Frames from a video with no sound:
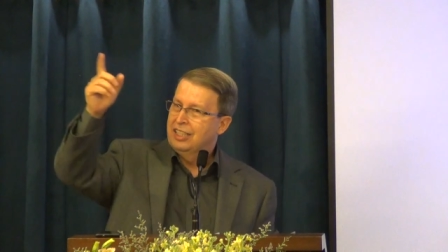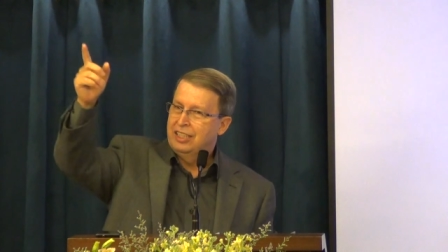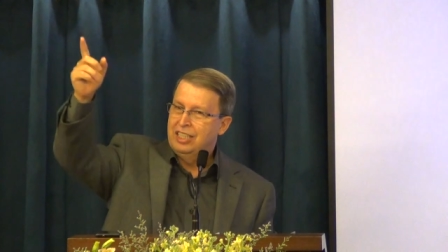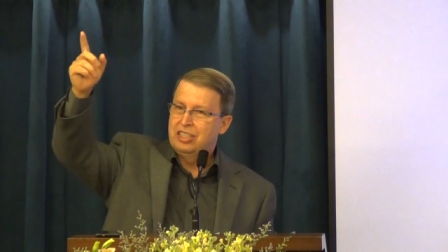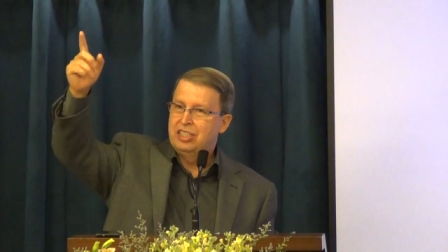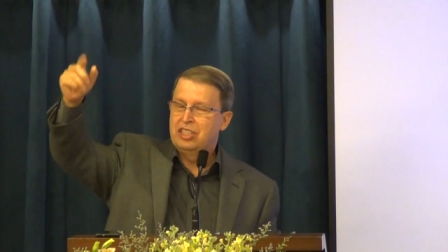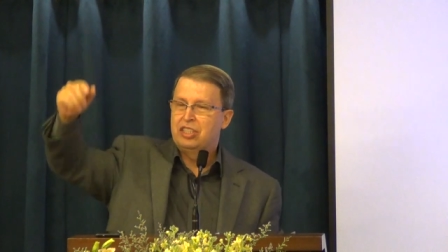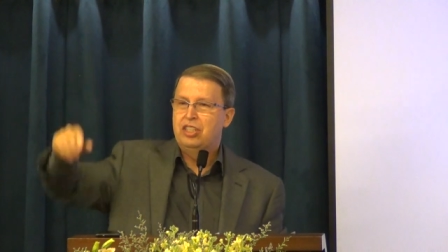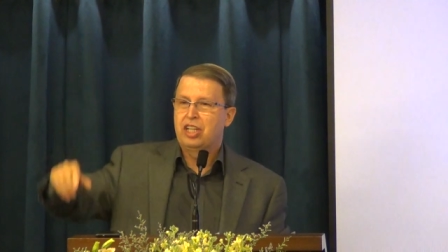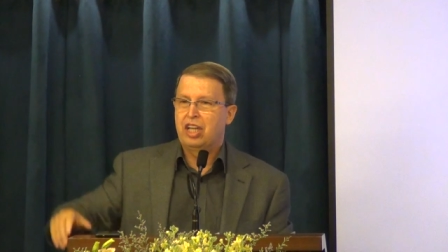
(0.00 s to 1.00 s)
This
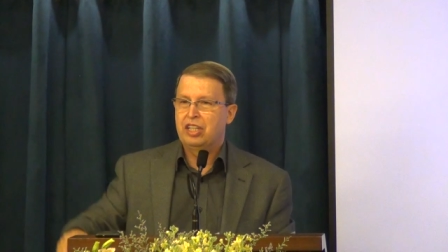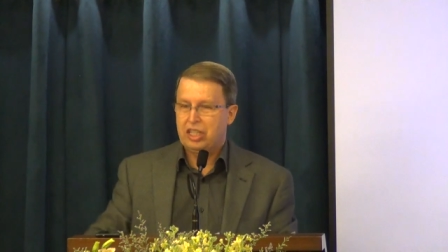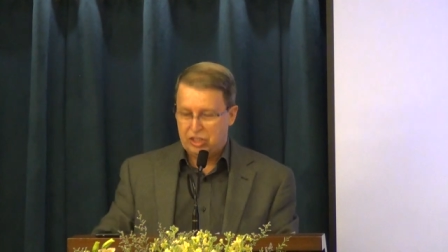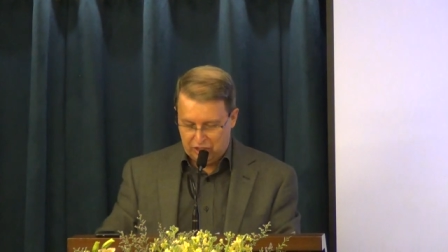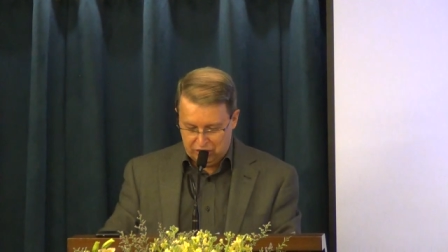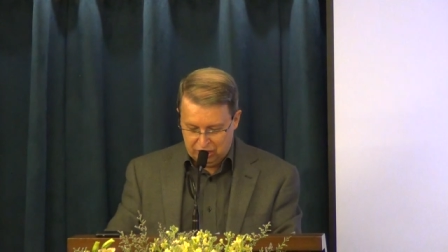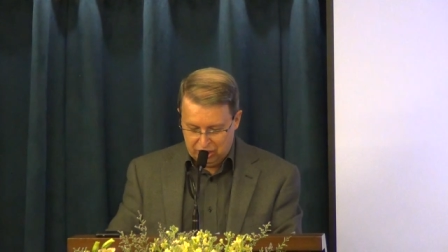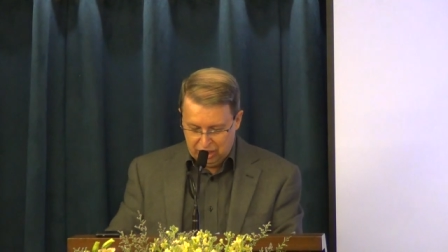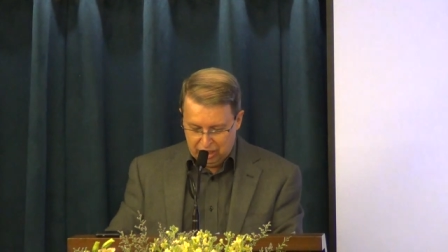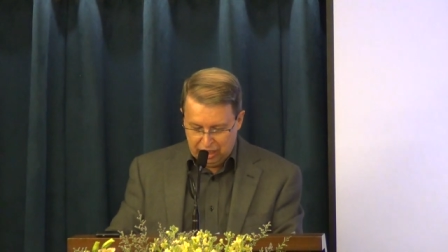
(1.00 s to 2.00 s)
is the connection
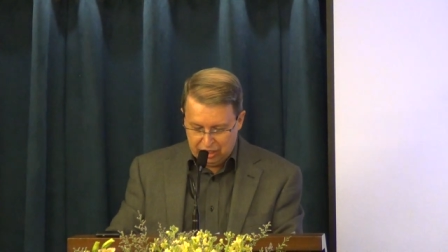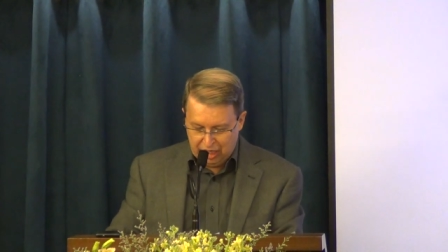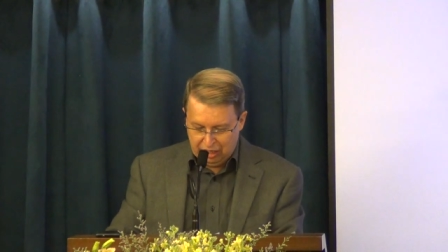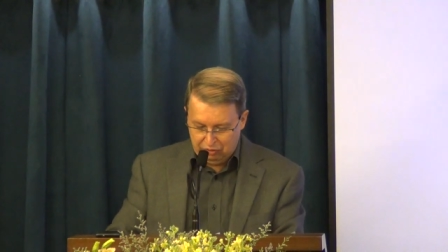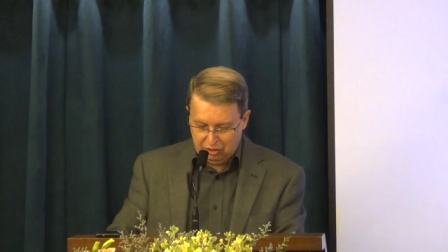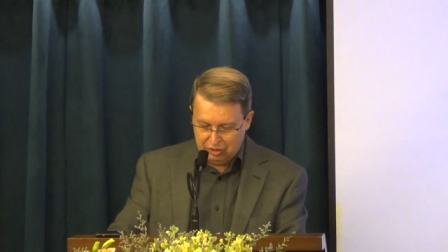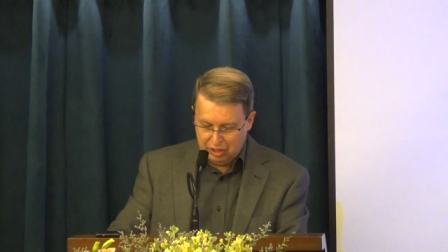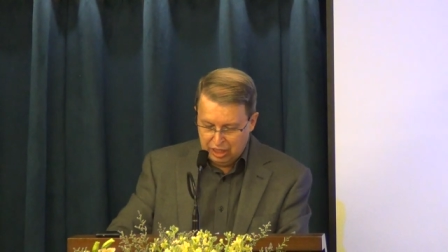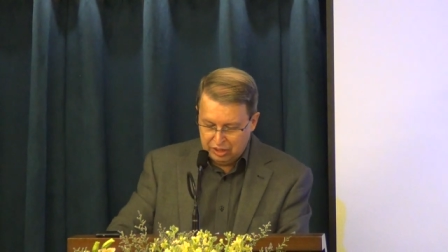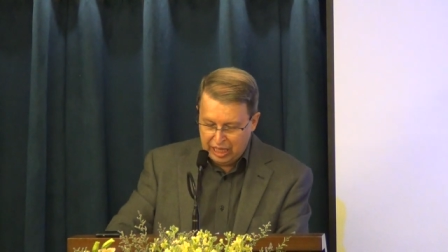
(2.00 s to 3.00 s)
in heaven,
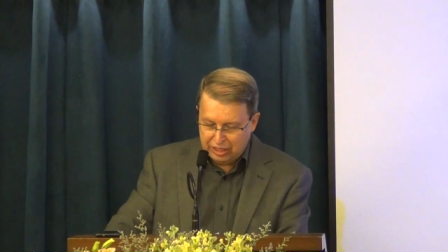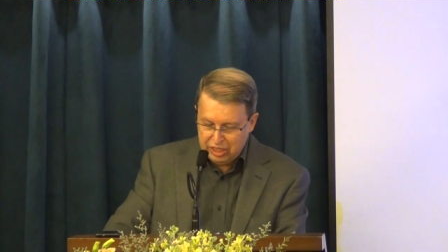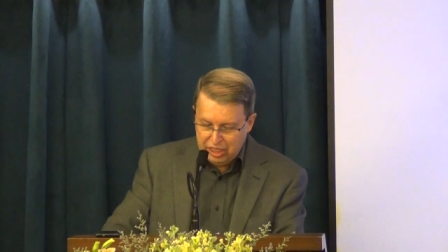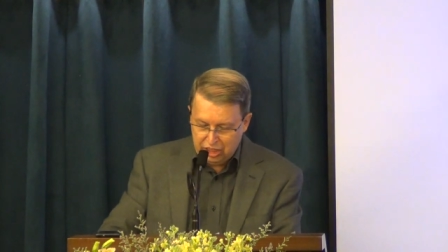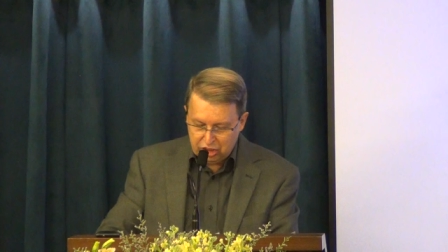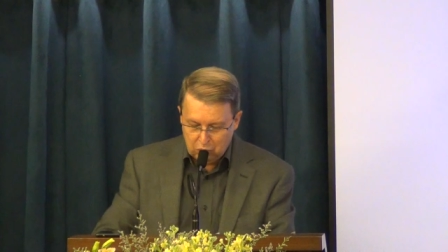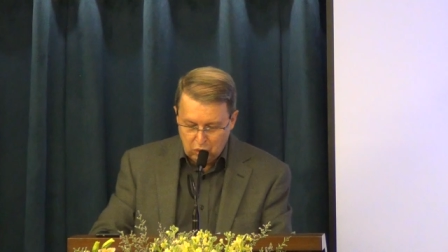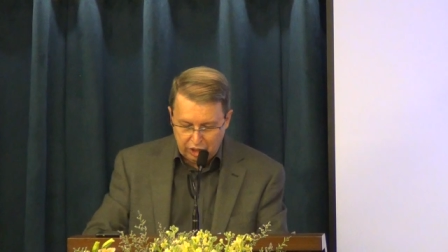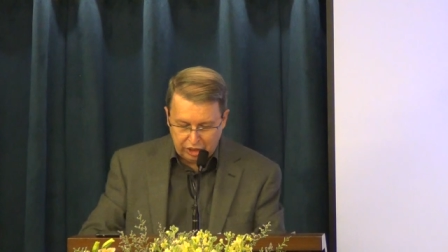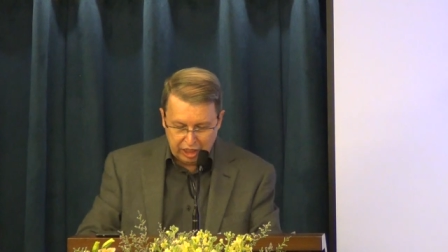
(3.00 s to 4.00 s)
that He is
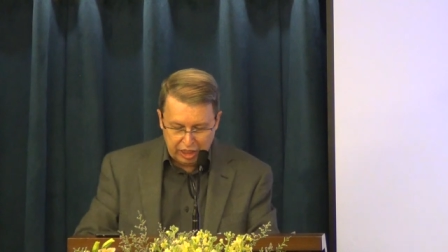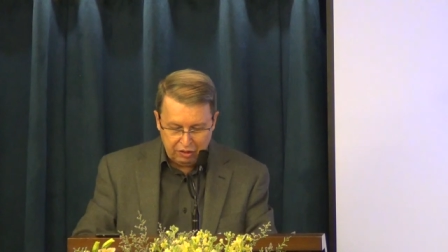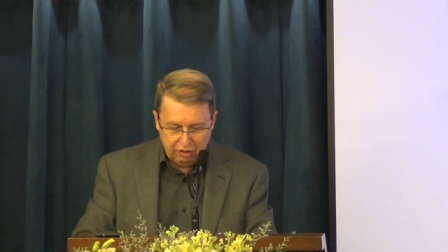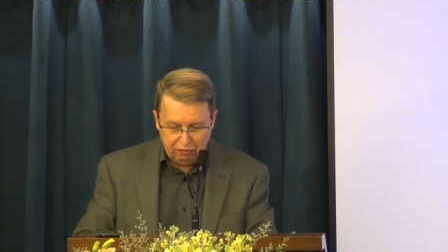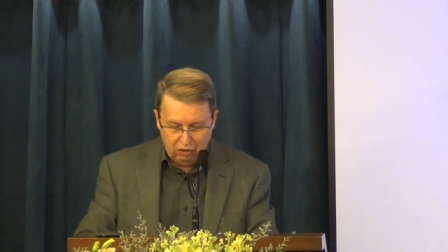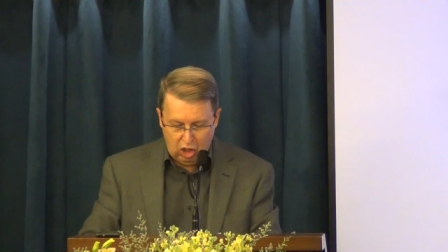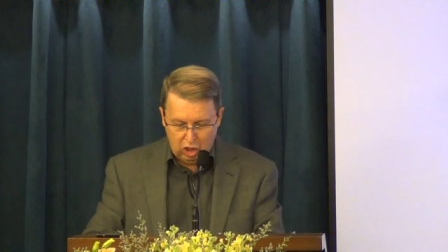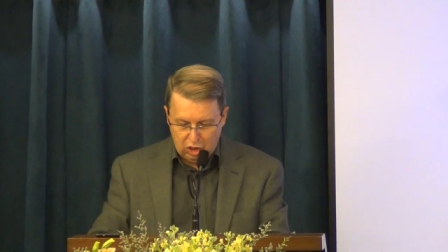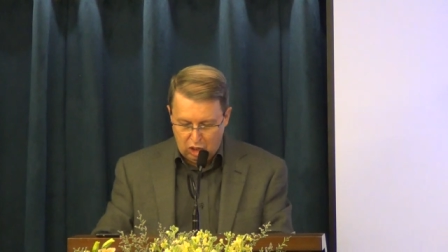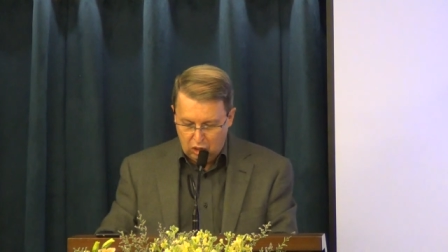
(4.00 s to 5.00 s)
working for
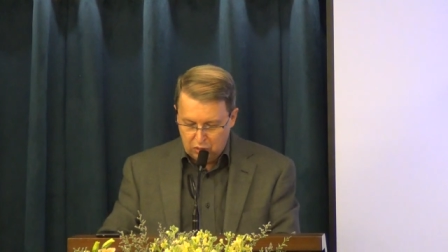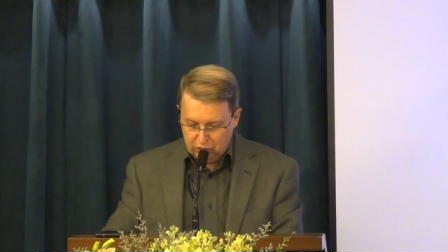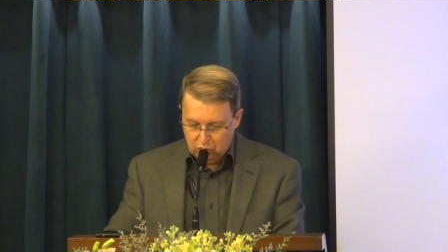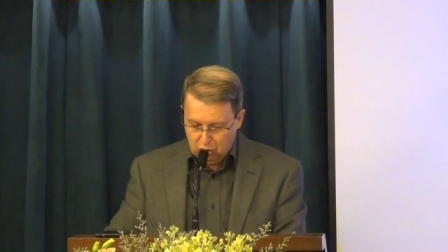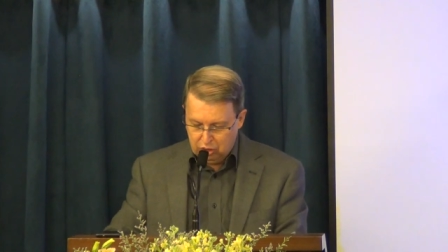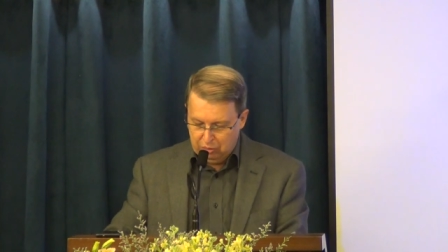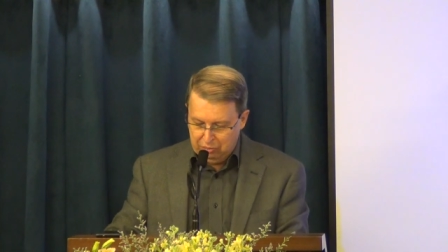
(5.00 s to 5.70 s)
our own good.